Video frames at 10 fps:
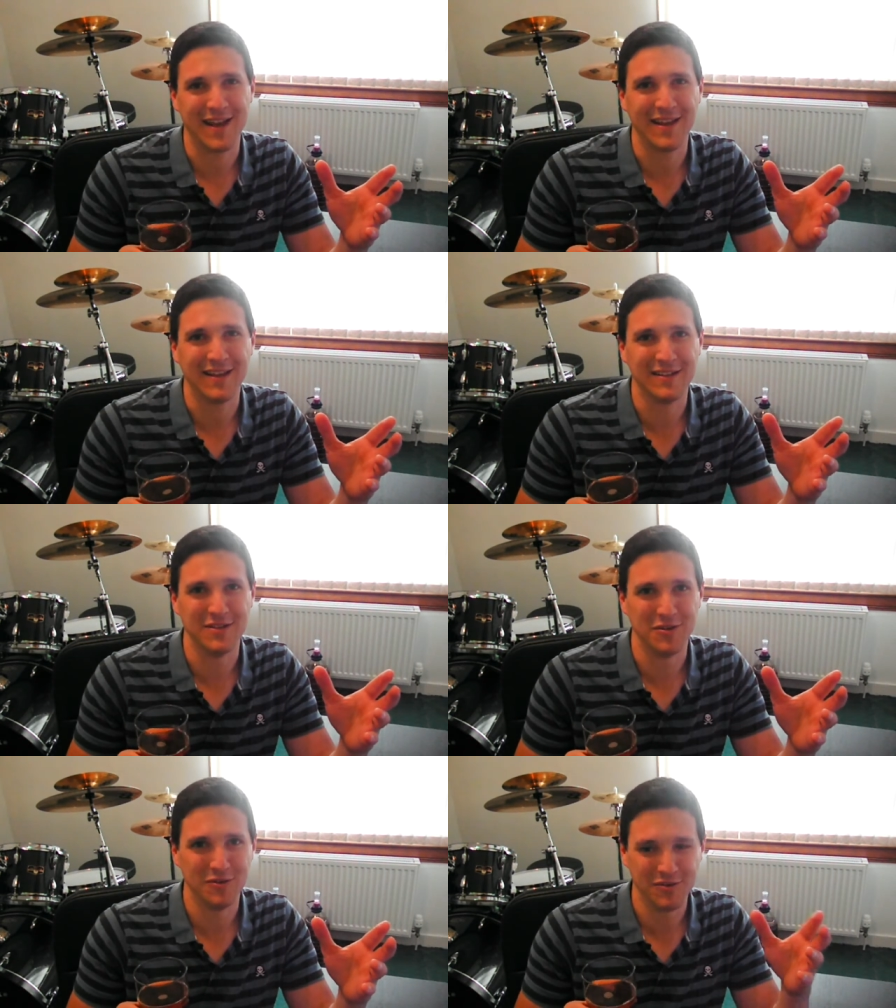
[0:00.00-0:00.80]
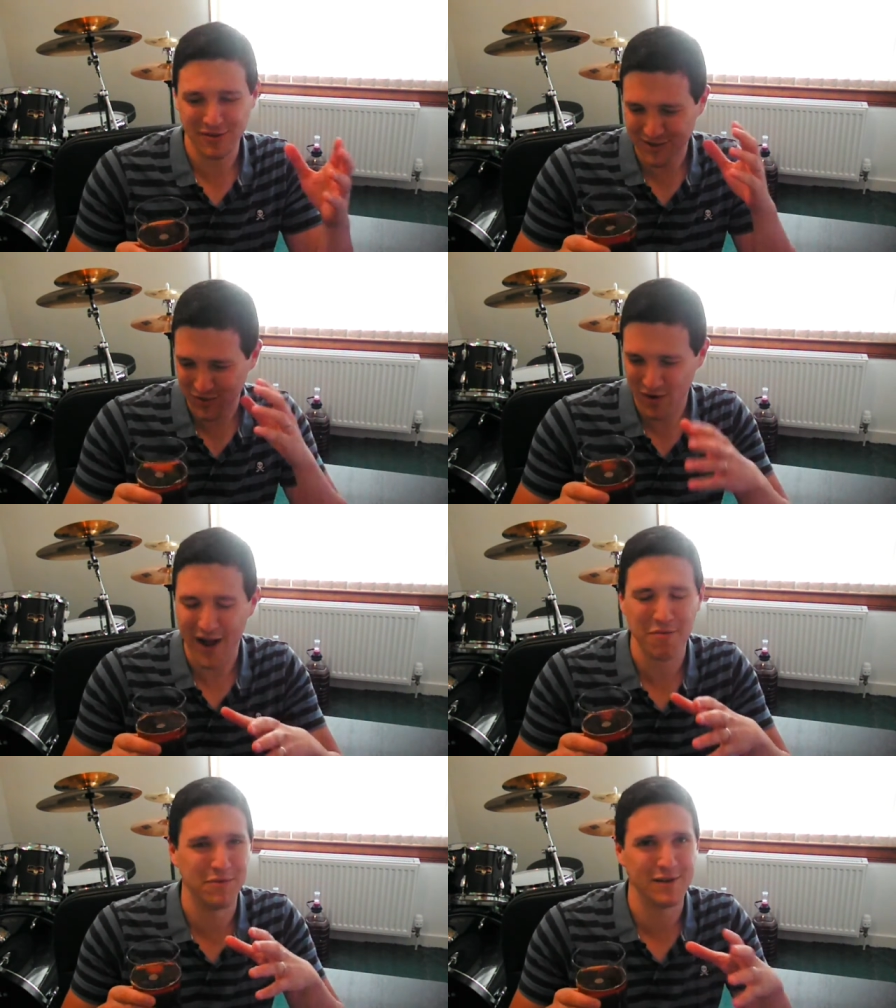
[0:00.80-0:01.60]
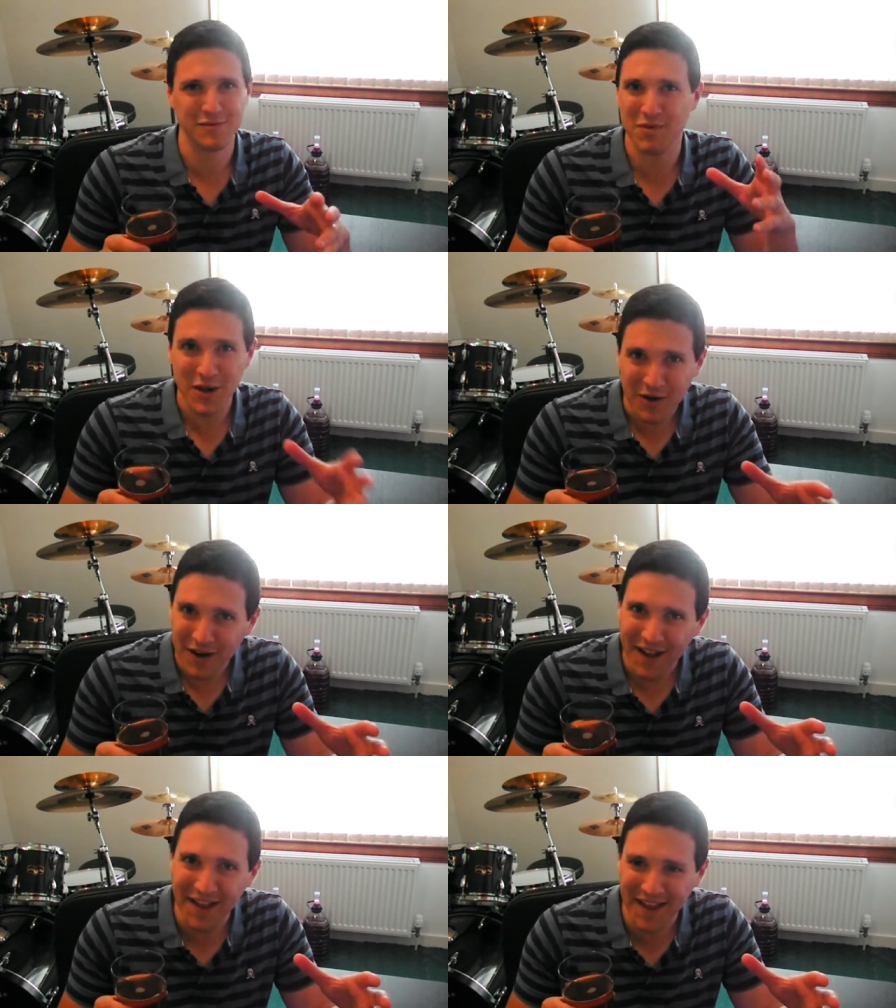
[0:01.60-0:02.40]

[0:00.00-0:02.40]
I can do to describe this beer.